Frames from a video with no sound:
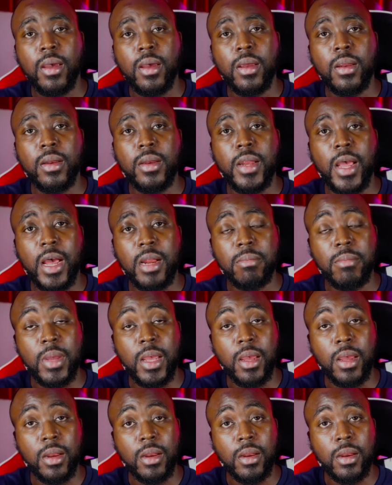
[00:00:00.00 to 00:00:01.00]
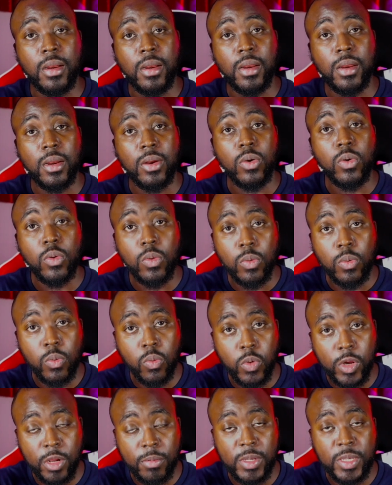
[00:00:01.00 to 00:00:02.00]
That man
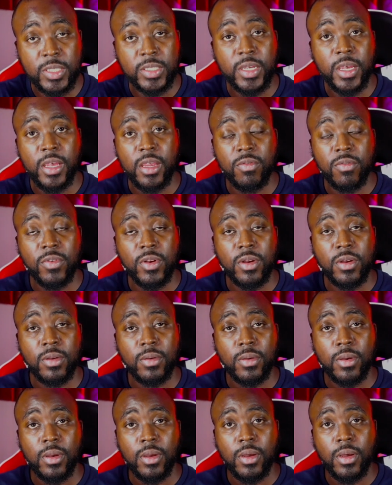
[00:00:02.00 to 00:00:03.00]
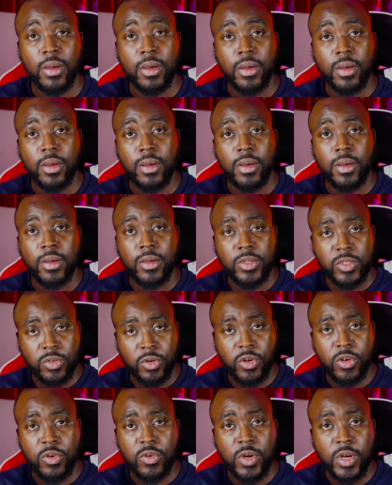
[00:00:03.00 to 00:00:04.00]
will be saved. So, do
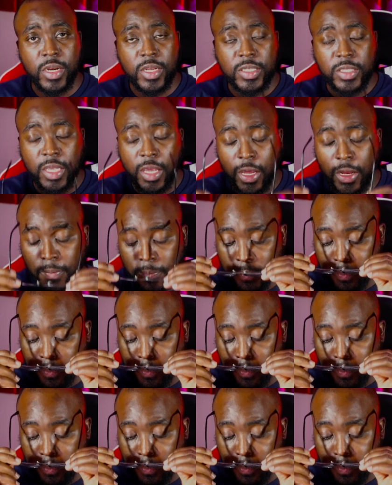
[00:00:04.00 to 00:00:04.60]
you understand?